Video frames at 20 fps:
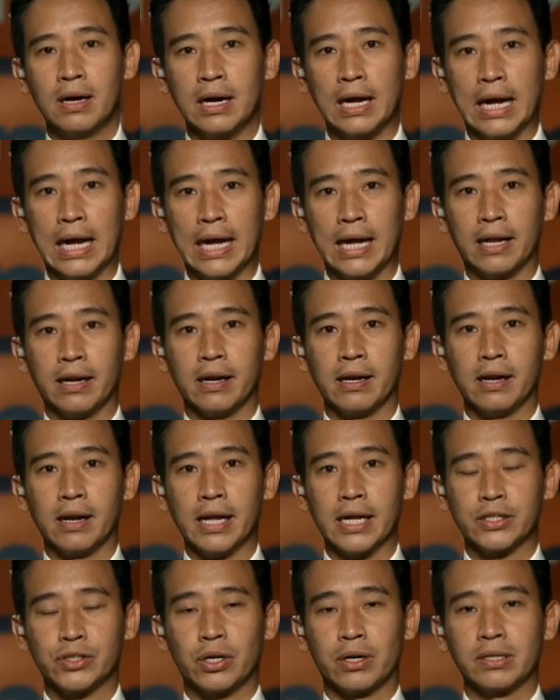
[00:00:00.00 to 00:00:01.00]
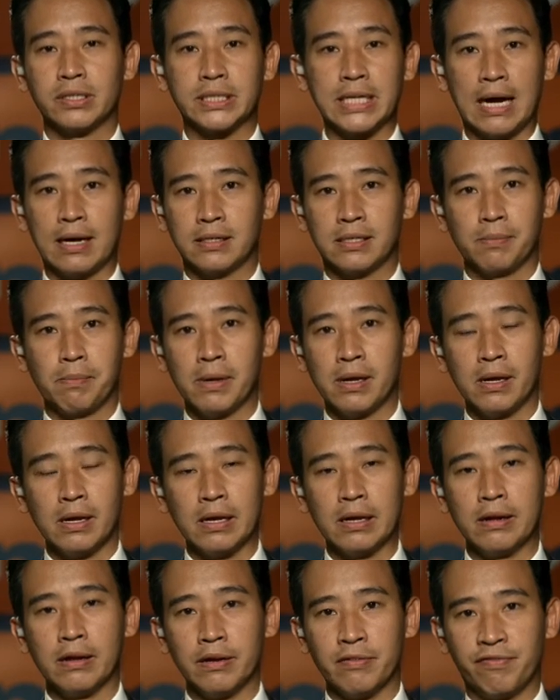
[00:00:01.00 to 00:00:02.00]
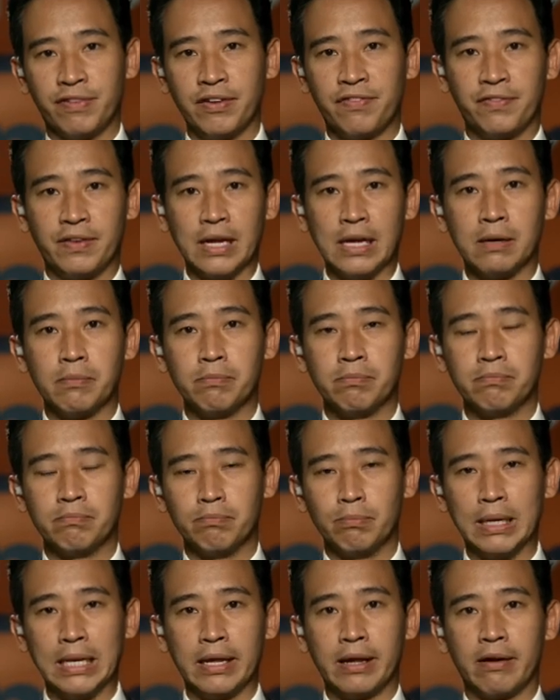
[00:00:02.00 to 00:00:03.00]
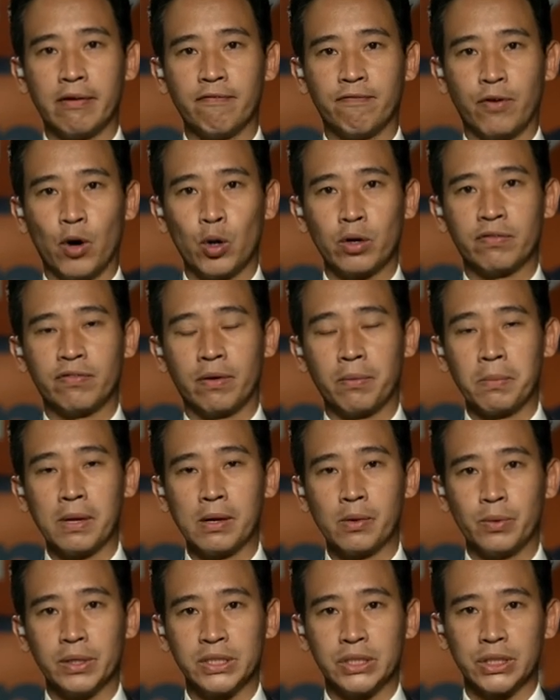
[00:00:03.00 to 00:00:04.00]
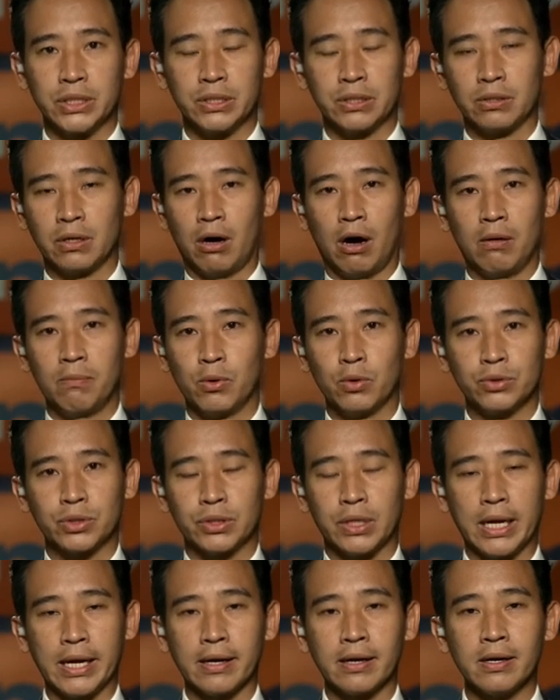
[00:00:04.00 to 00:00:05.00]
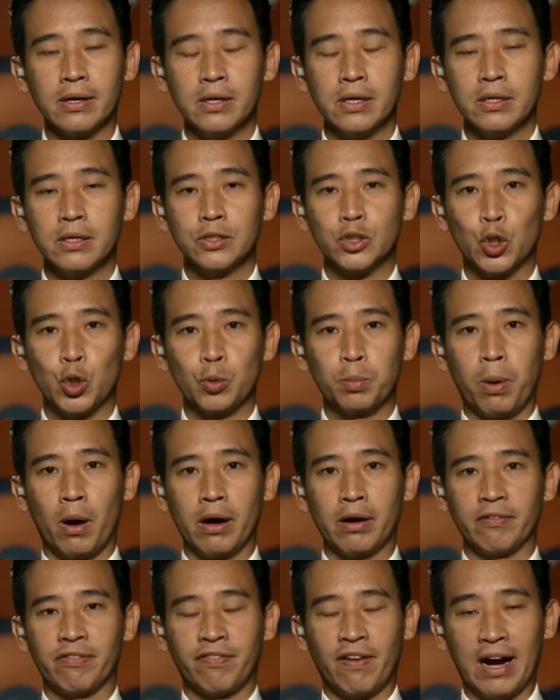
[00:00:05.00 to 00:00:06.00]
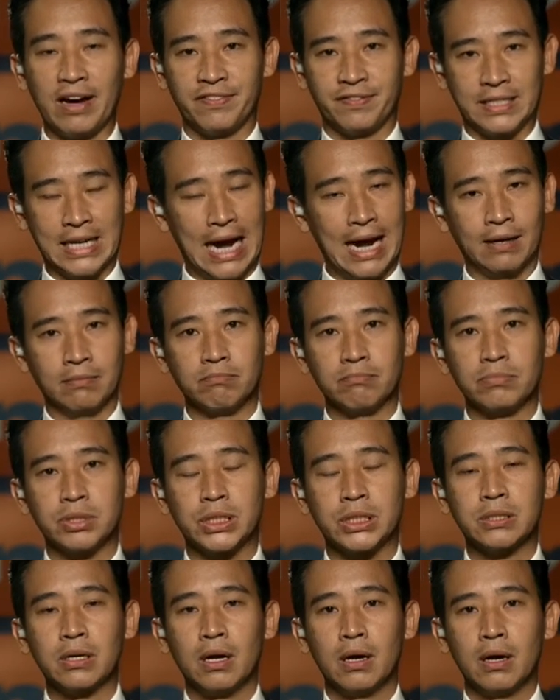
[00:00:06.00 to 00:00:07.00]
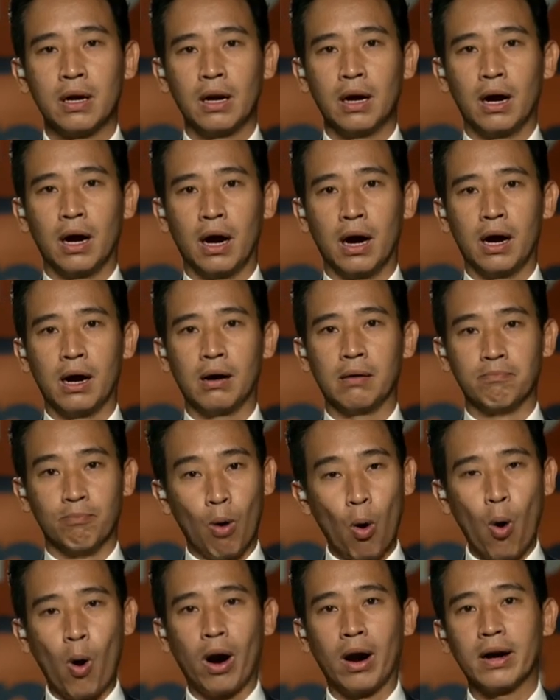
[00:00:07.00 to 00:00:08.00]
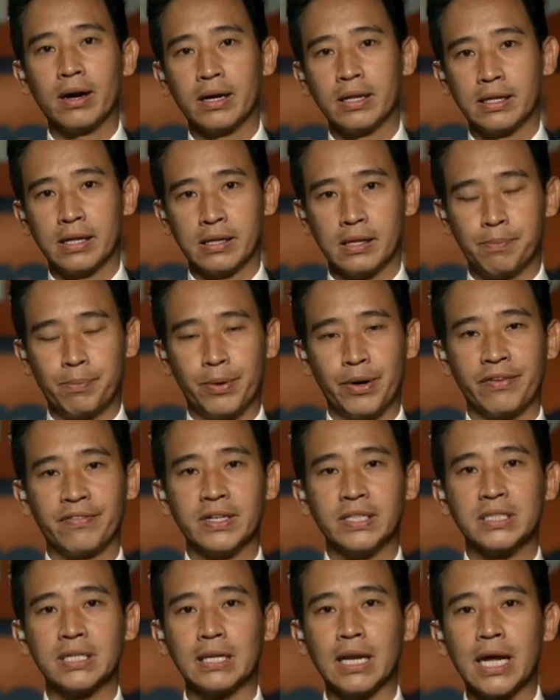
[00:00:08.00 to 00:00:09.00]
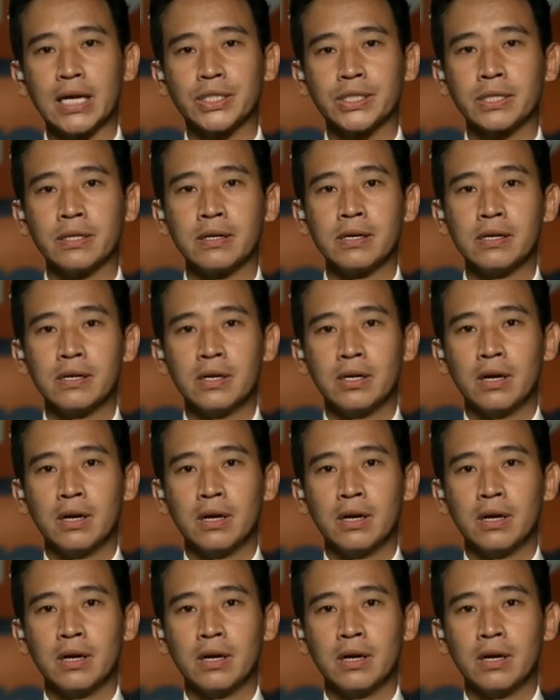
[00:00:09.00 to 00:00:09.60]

And it turns out to be 50 million vote for me, which is almost like 2.5 times uh, more than the previous election.